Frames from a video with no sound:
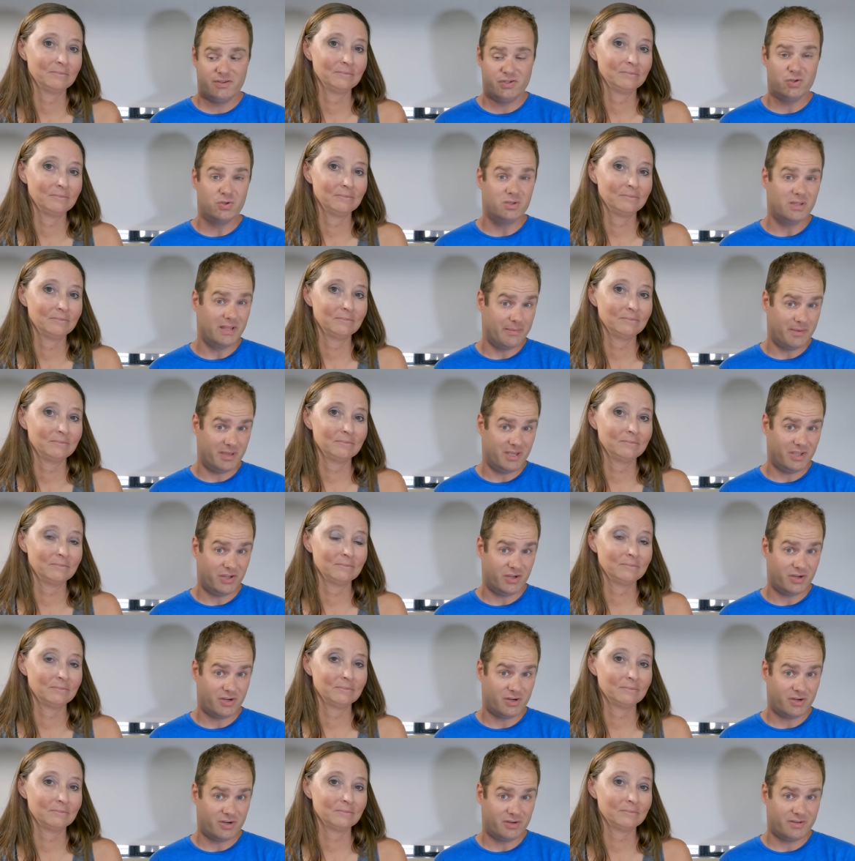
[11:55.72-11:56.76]
Speaker 1: do limit
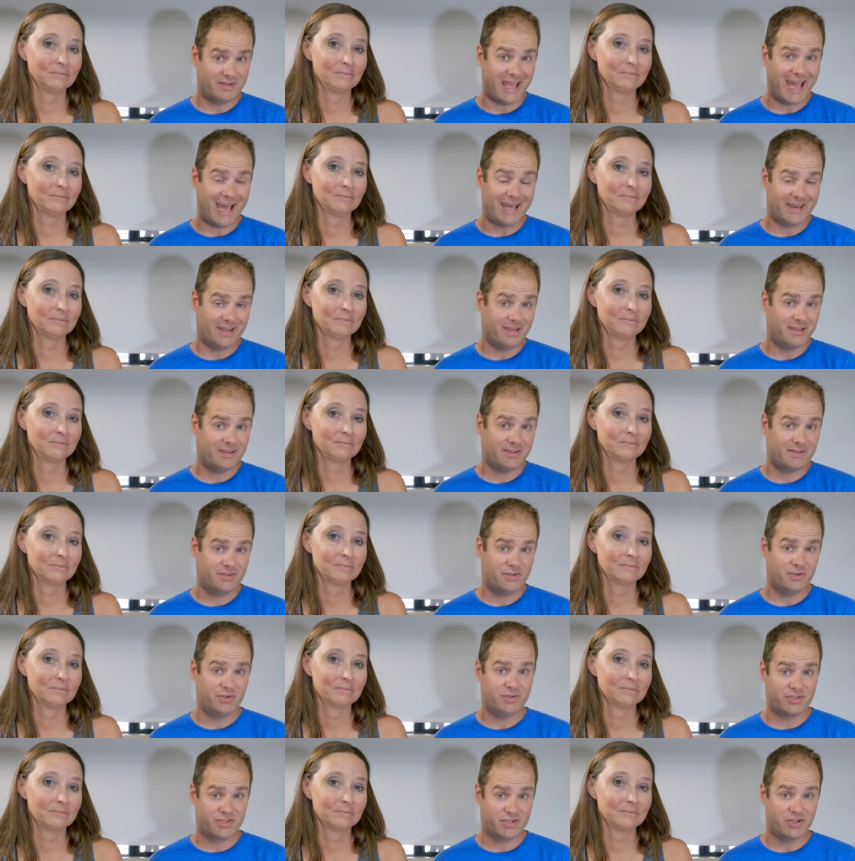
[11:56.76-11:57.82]
your data
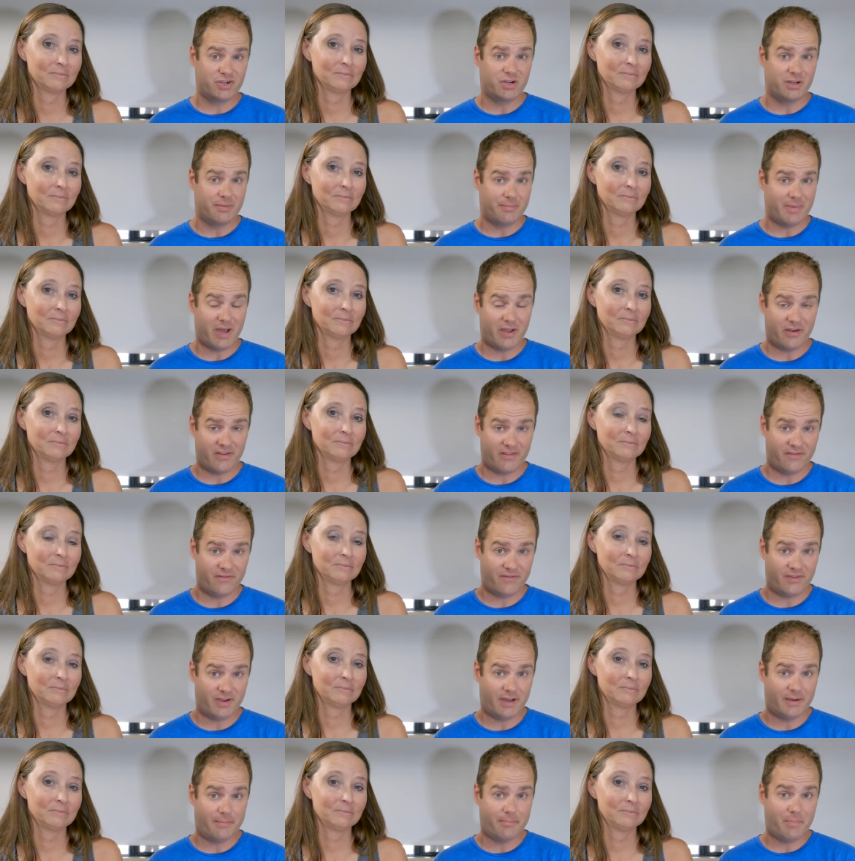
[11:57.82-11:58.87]
to a certain amount
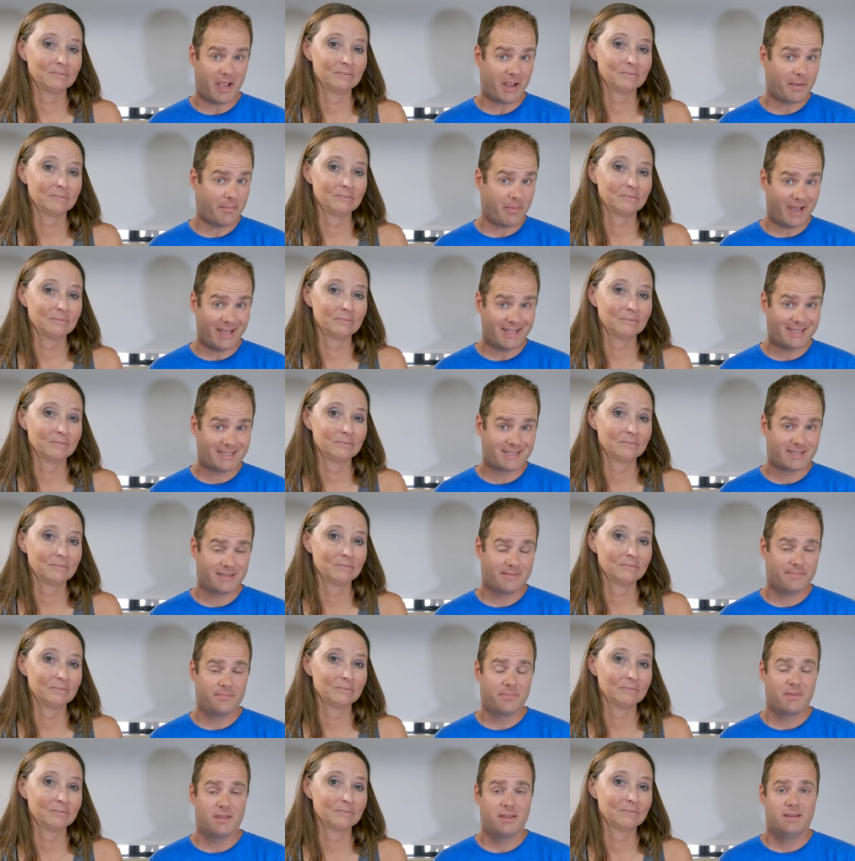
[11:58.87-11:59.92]
of uh, megabytes.
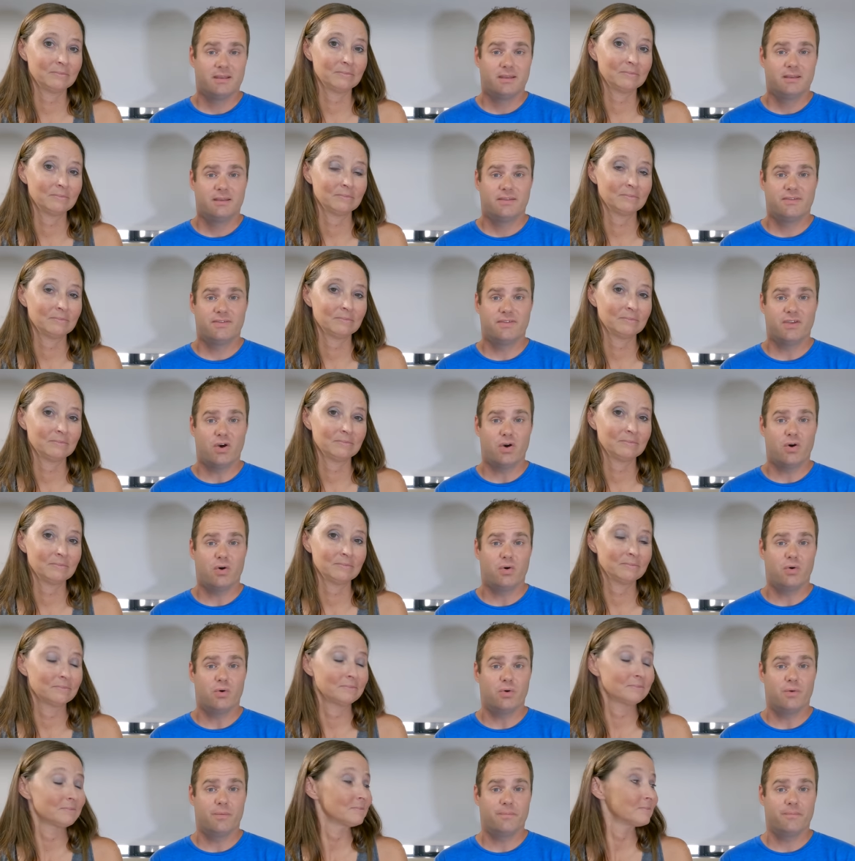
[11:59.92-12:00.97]

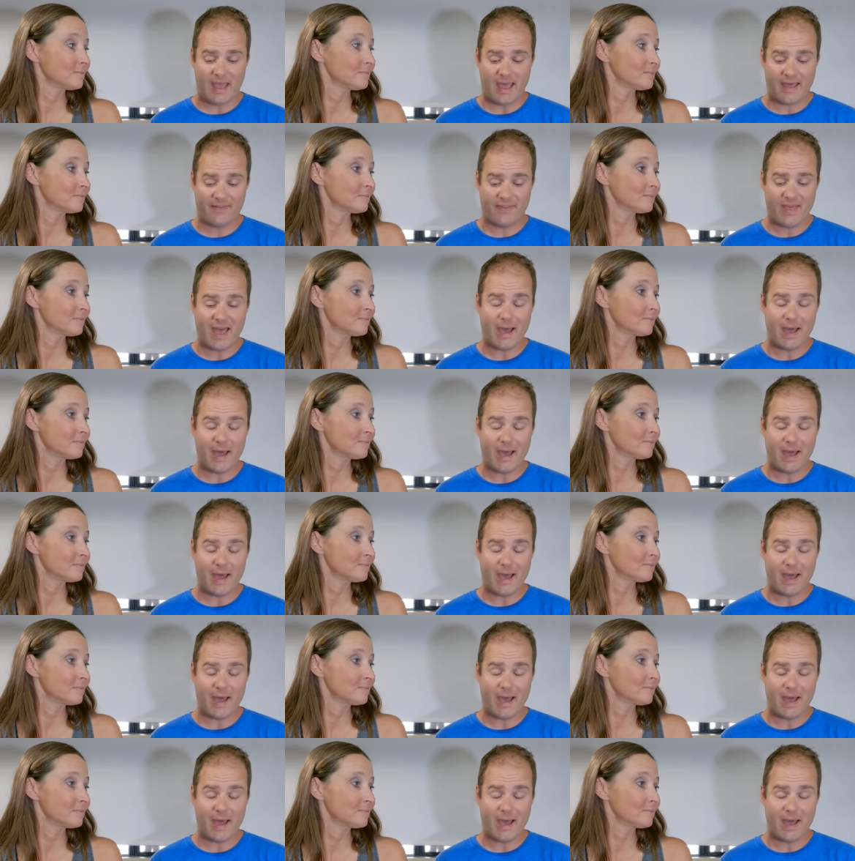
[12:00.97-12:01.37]
So at